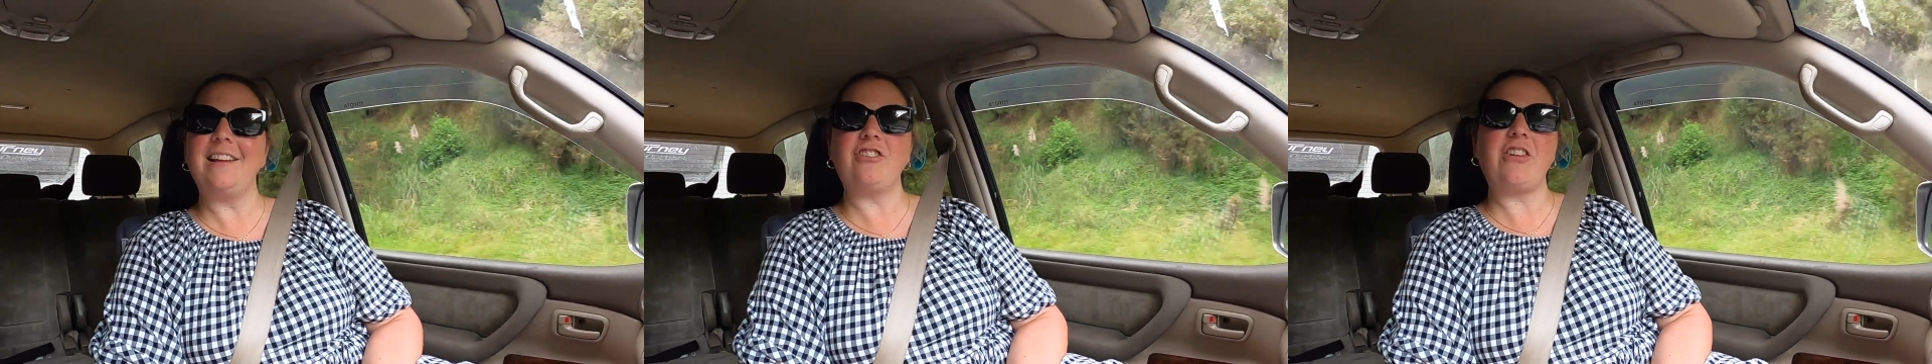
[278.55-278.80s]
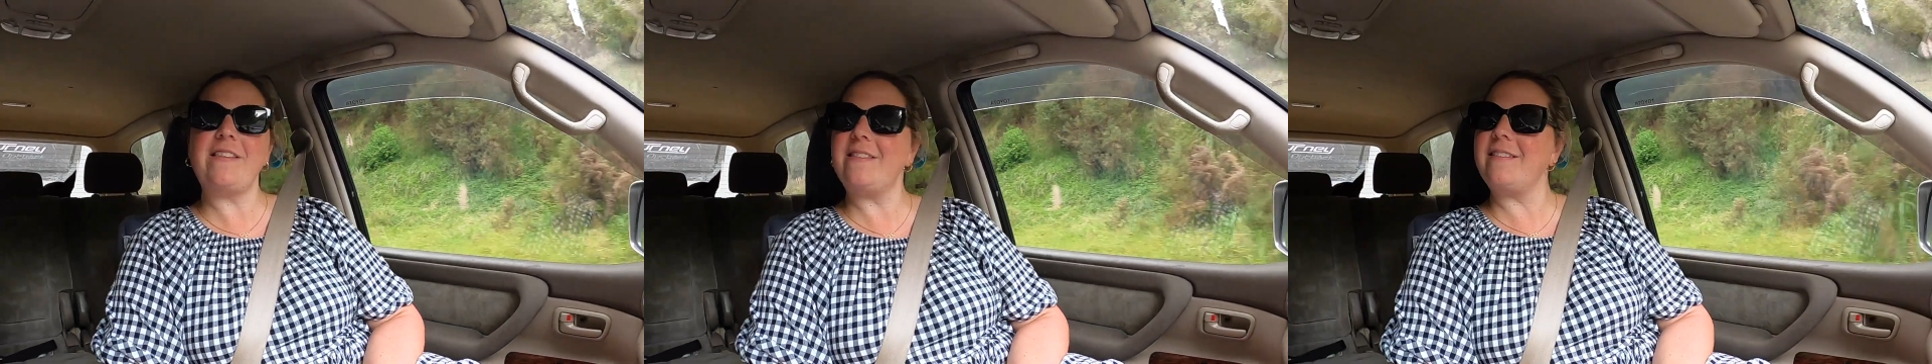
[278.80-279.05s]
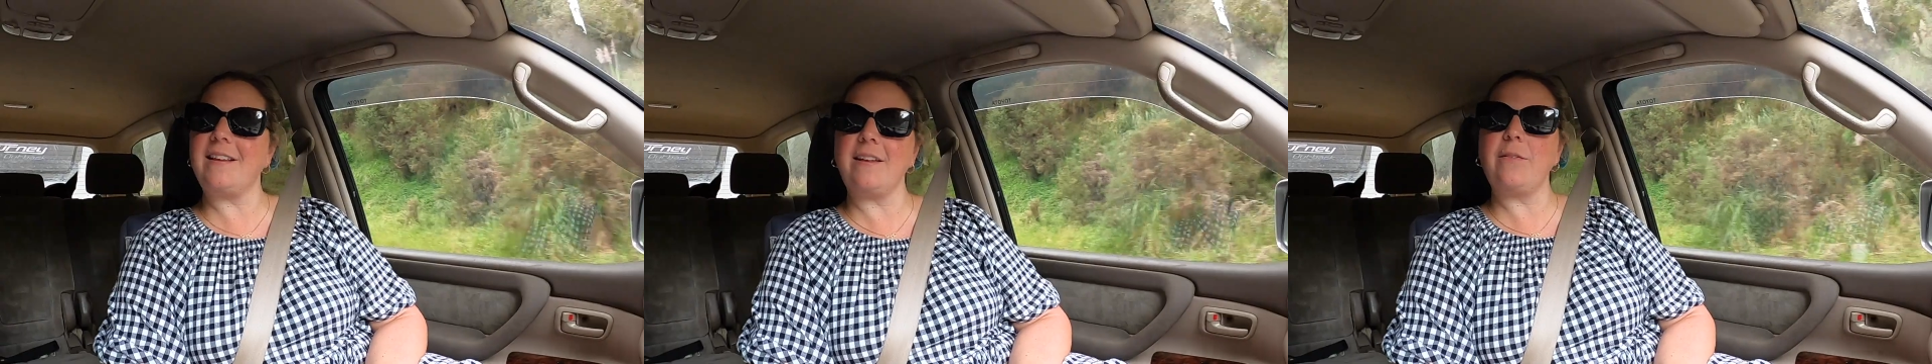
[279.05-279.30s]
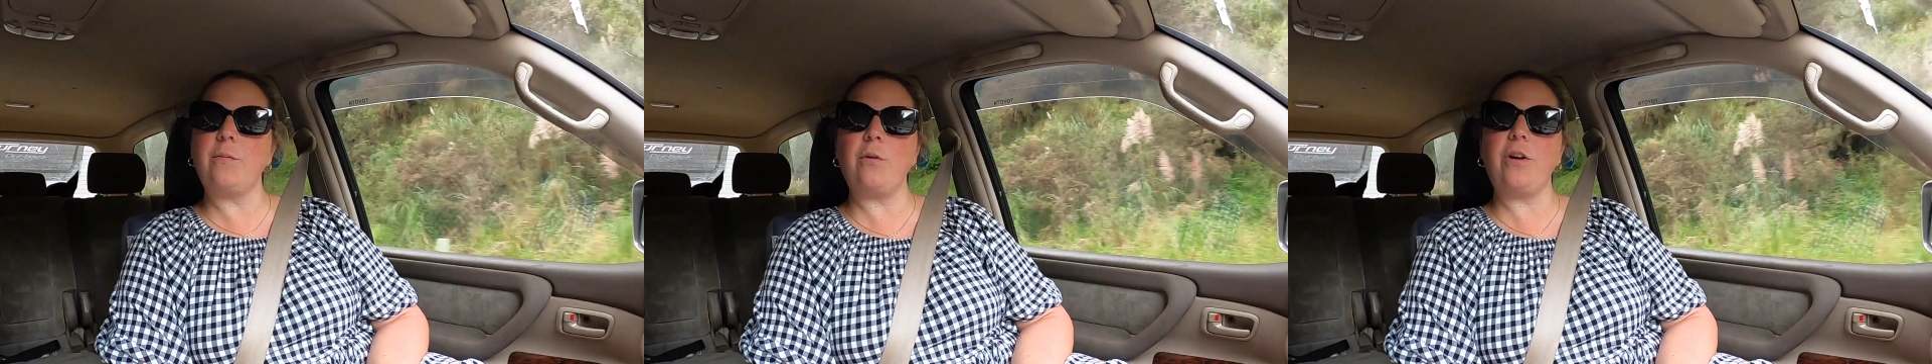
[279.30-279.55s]
Just
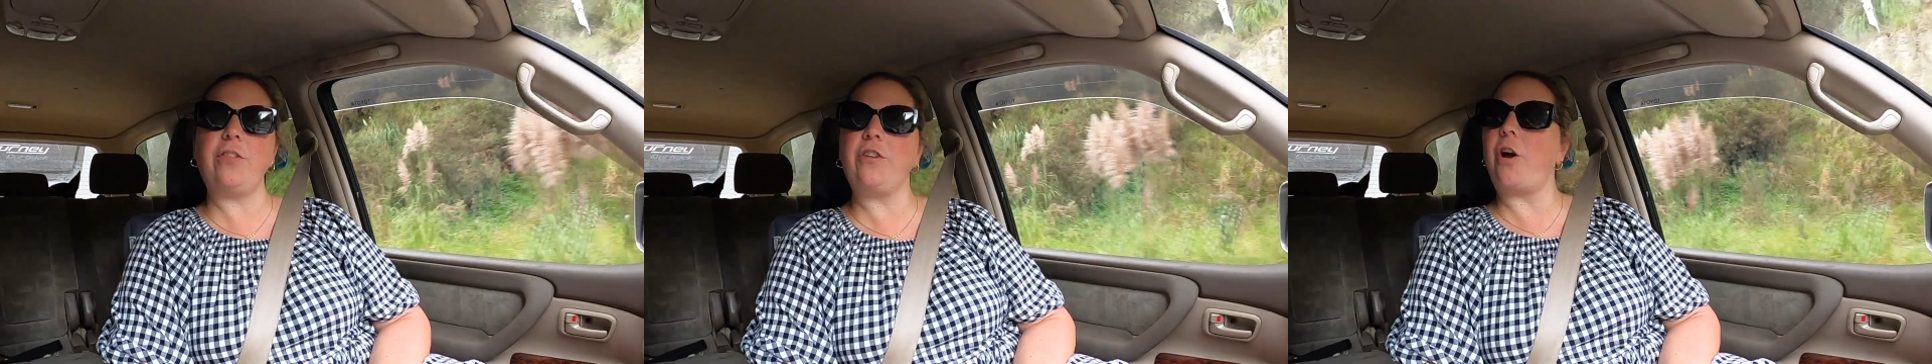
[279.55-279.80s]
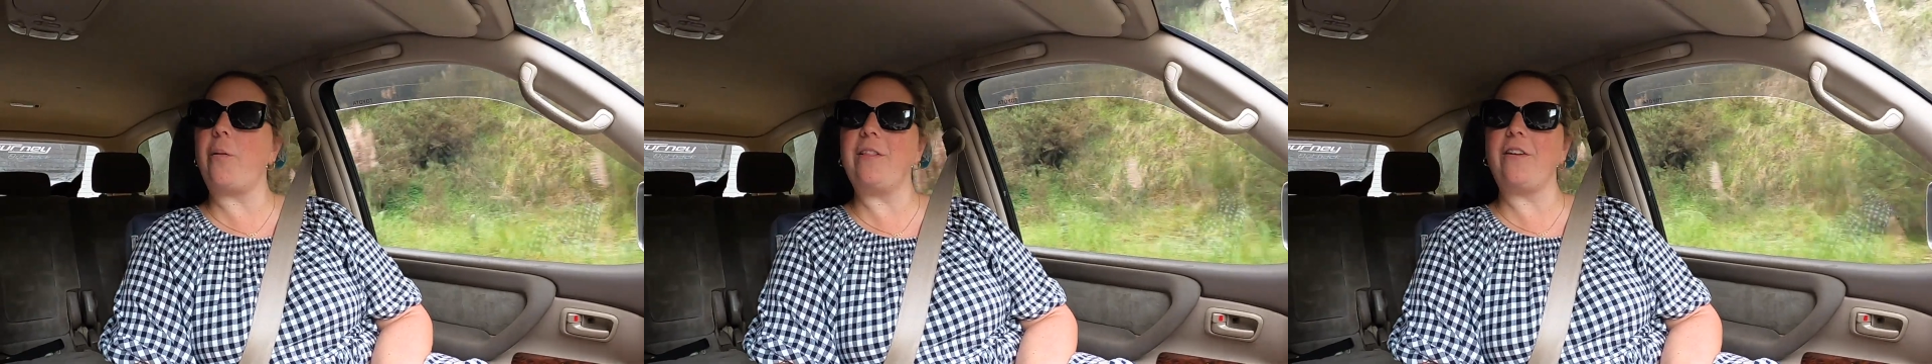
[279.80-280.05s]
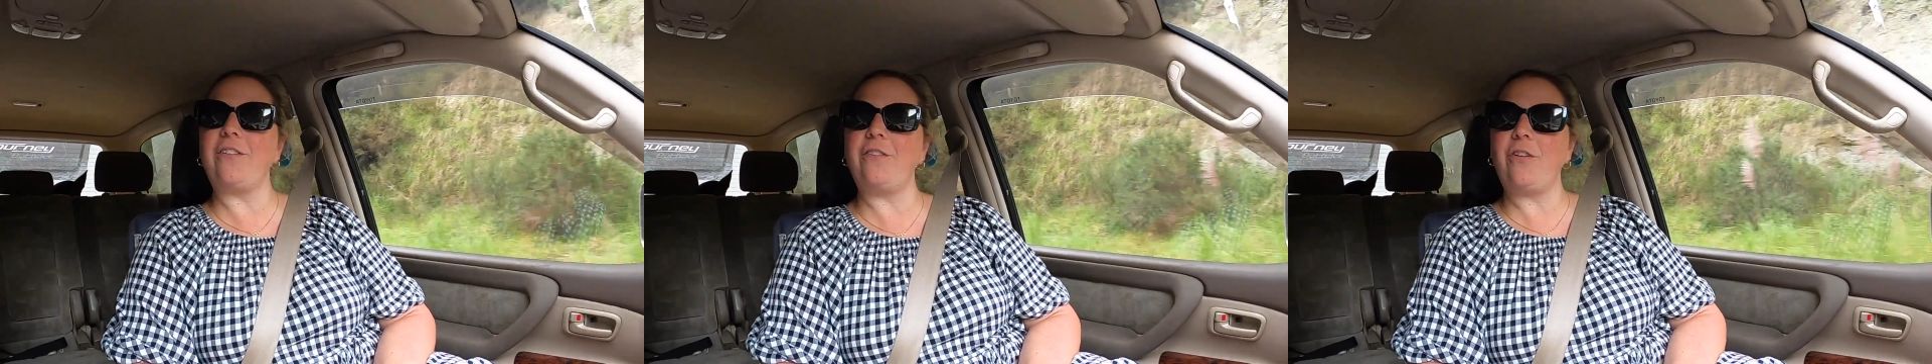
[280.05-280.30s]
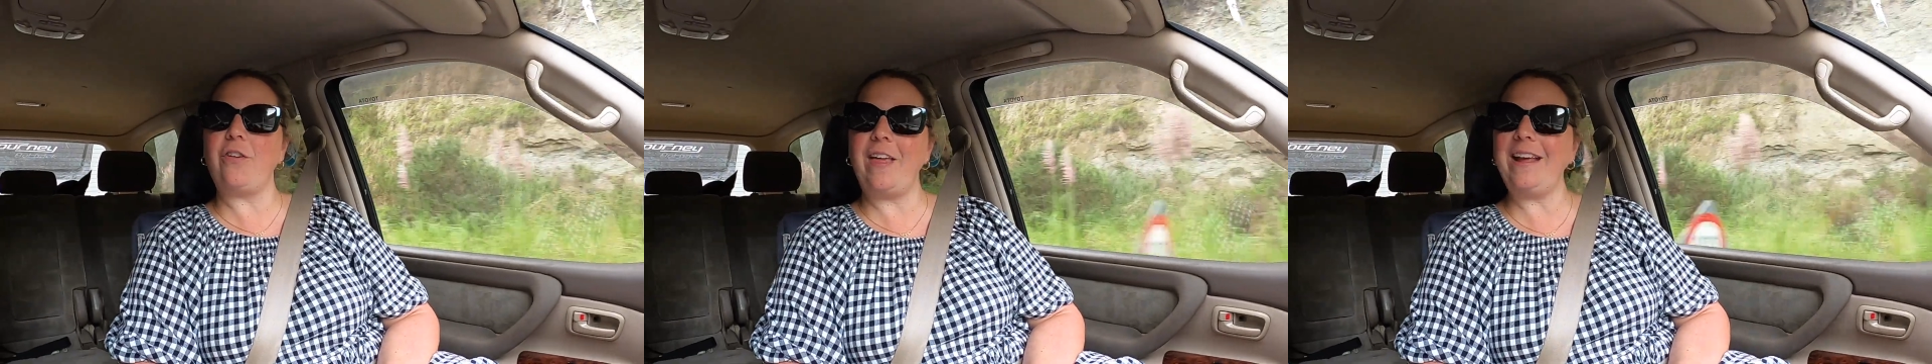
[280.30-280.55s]
worth knowing those
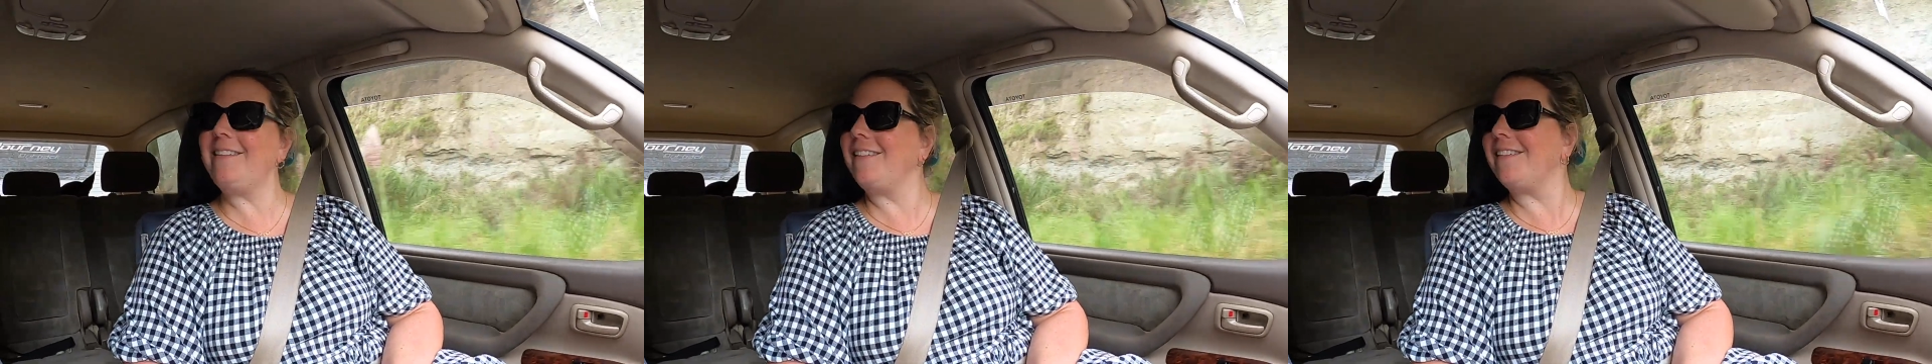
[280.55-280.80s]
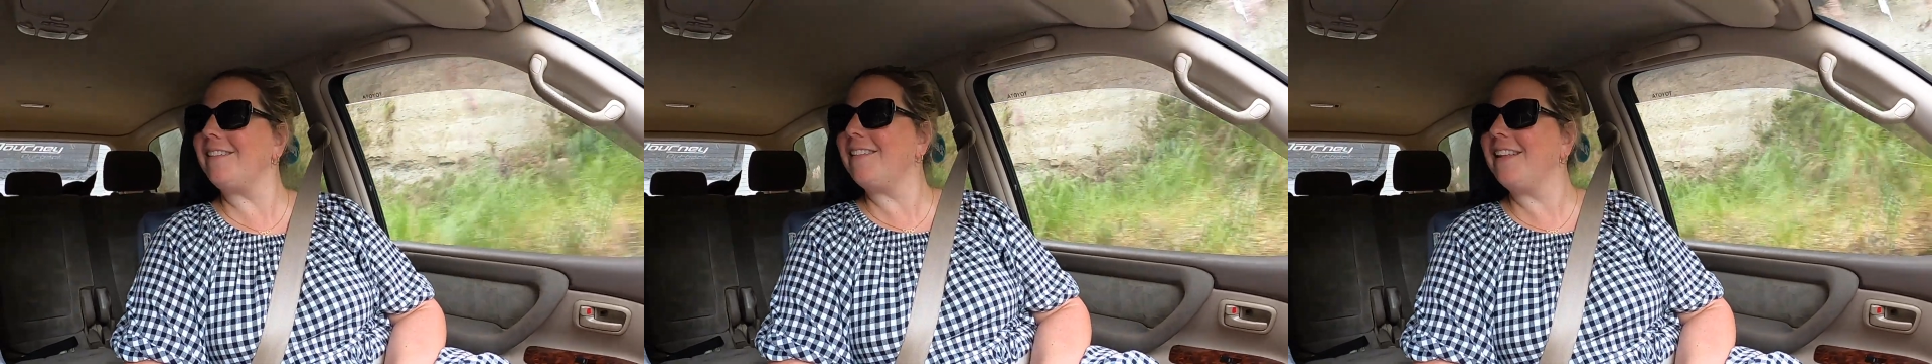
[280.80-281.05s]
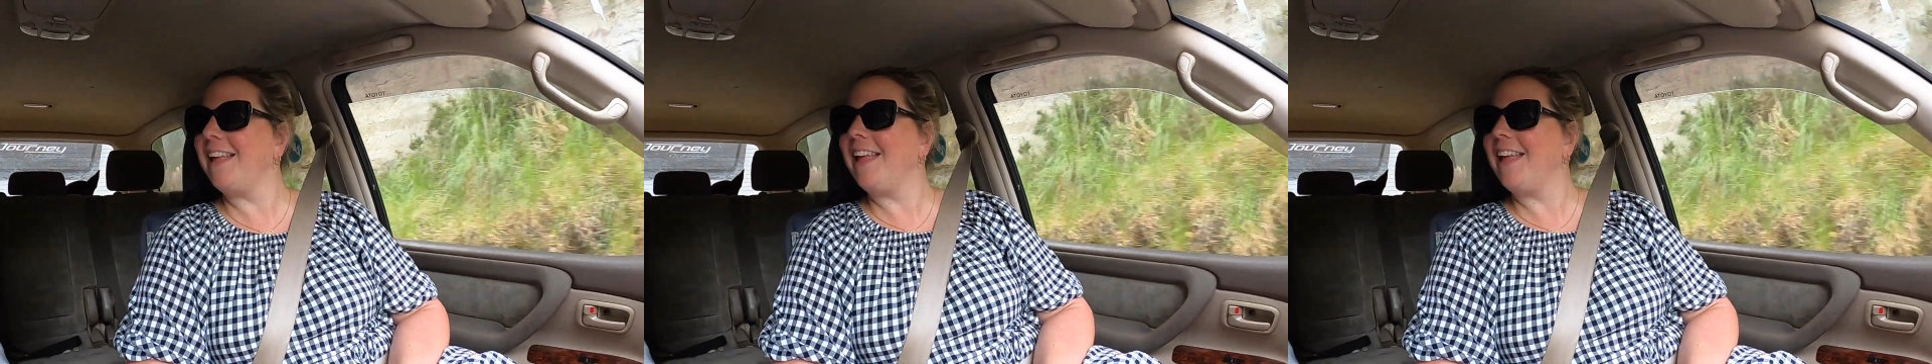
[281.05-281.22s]
few things.